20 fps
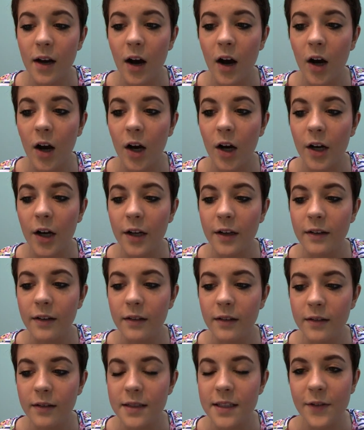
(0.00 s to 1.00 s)
on
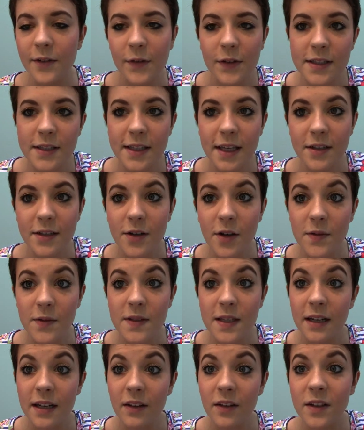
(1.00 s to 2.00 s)
different skin
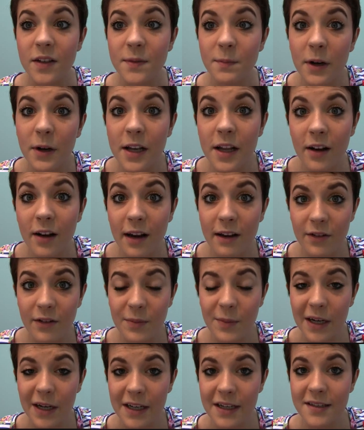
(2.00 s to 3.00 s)
tones and it looks pretty on
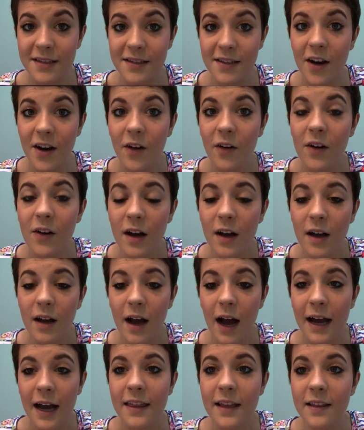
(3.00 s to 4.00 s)
everybody, so
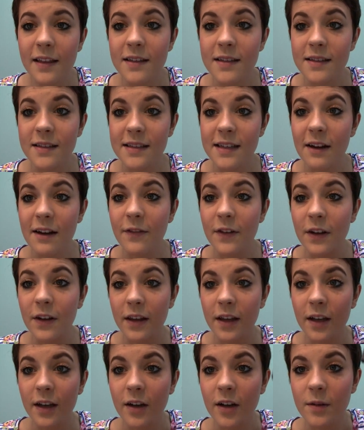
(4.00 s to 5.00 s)
I think this is
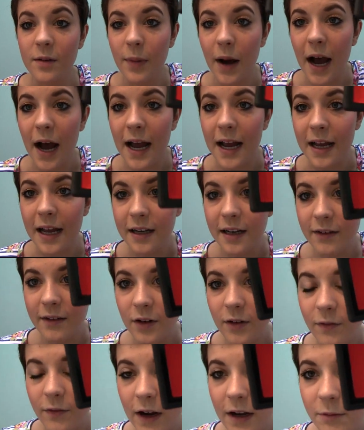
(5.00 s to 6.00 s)
definitely a good buy. I
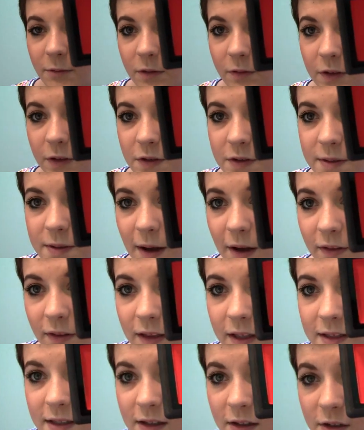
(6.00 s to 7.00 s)
never find reviews about this